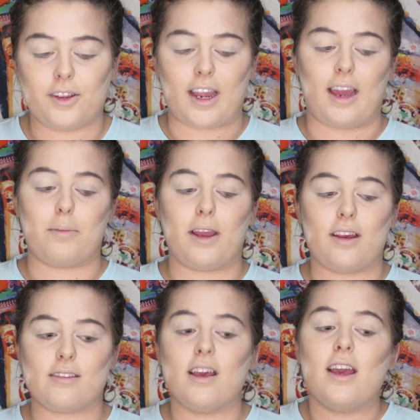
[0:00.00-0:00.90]
your
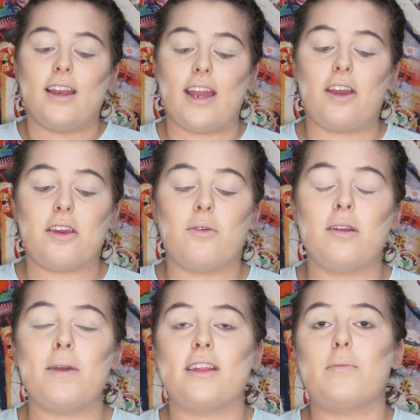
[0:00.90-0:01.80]
eyebrows. Now, you
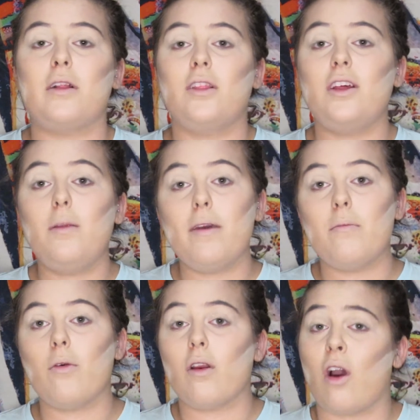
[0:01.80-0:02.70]
want to make them a little
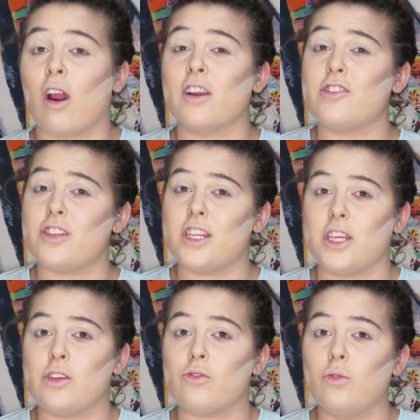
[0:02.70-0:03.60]
bit more arched than
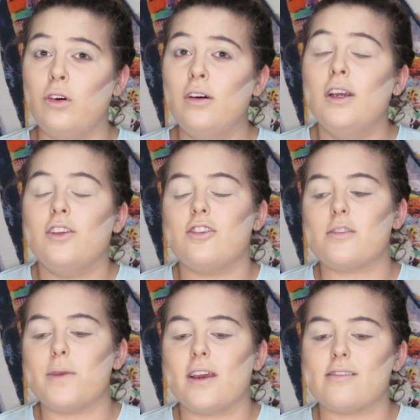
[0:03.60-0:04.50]
usual,
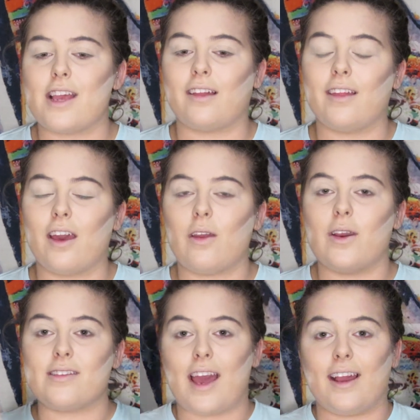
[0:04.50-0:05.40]
just because a clown
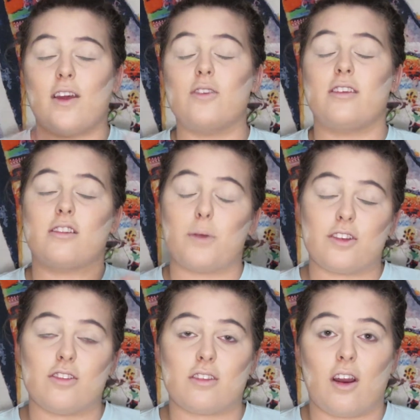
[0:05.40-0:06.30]
always has those
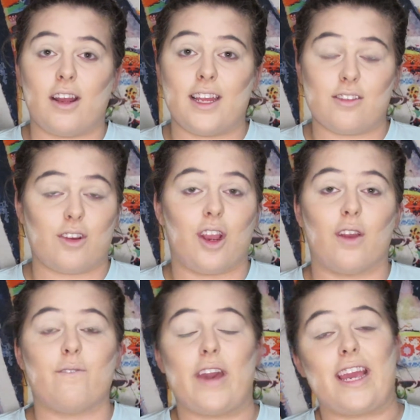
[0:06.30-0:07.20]
expressions on his or
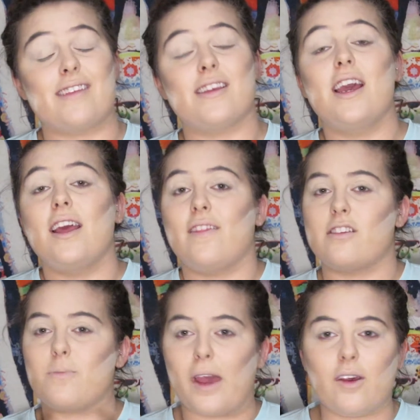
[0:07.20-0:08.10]
her face. The
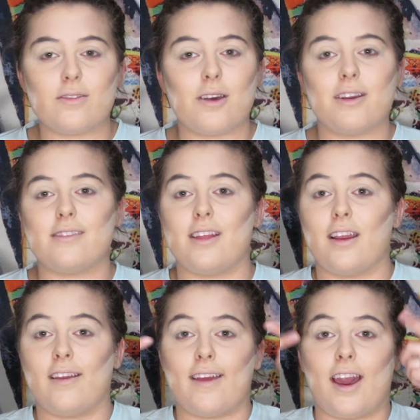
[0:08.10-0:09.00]
smile's always there,
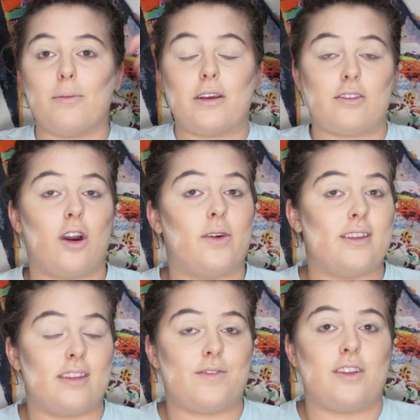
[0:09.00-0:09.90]
and the eyebrows are
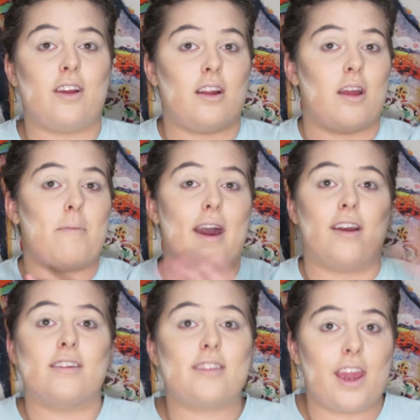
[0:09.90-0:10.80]
always lifted on, no
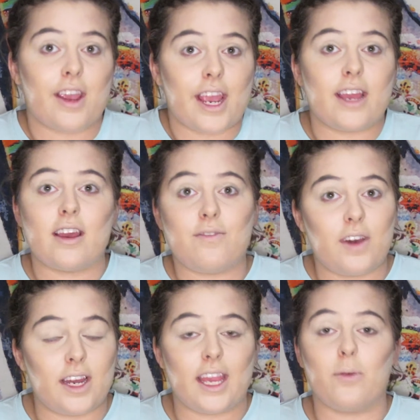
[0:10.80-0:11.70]
matter scary,
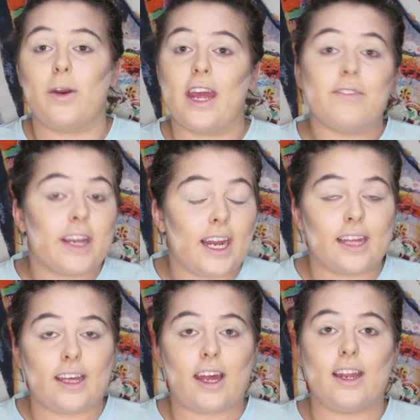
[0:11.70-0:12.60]
funny, whatever kind of
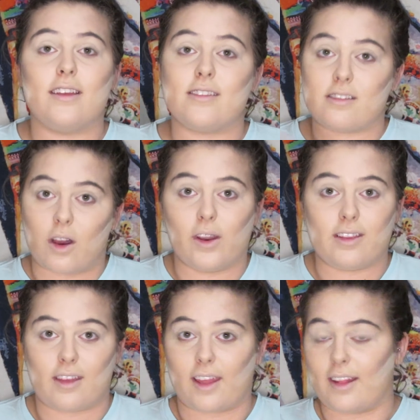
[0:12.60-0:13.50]
clown it is, it's
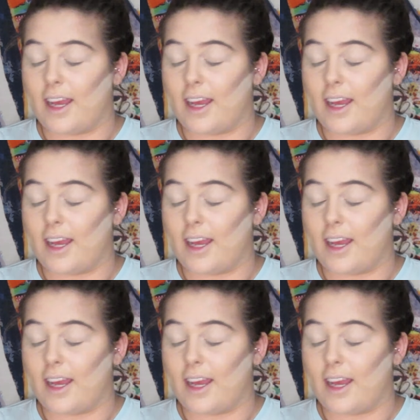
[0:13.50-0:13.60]
always like